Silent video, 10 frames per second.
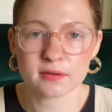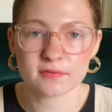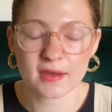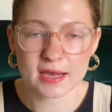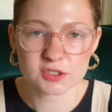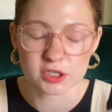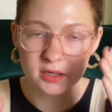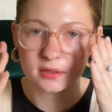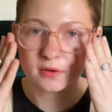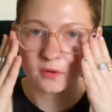
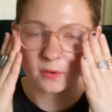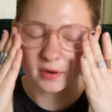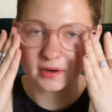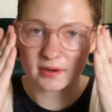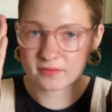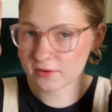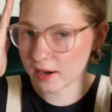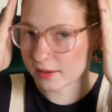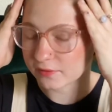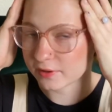fashion or if you kind
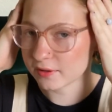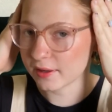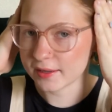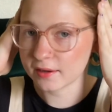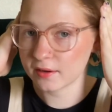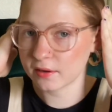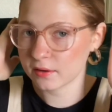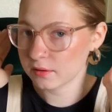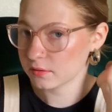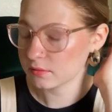of look like
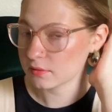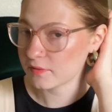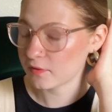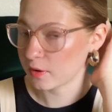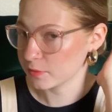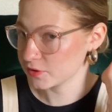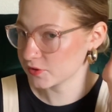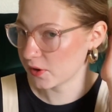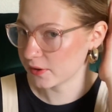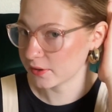a farmer's
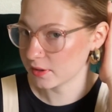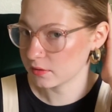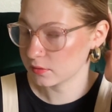daughter.